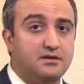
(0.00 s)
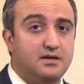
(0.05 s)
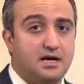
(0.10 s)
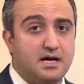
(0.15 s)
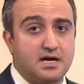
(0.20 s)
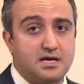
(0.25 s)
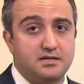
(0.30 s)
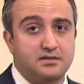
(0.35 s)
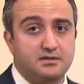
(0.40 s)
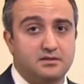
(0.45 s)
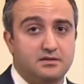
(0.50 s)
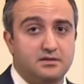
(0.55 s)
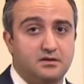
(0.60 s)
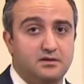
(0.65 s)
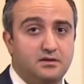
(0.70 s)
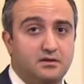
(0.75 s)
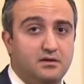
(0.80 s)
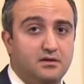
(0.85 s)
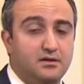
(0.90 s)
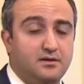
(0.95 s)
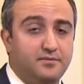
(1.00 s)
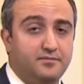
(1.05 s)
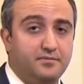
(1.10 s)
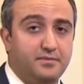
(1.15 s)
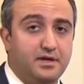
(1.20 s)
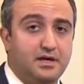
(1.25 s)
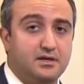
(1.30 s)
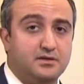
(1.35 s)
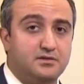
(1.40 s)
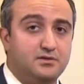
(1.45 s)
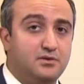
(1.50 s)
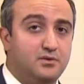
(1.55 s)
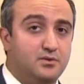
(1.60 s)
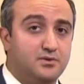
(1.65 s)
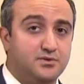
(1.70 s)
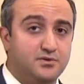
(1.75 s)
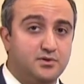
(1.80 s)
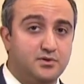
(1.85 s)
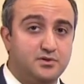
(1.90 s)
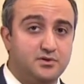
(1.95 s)
as, um, as
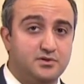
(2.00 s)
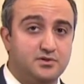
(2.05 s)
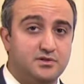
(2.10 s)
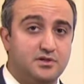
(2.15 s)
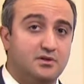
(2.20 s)
neurosurgeons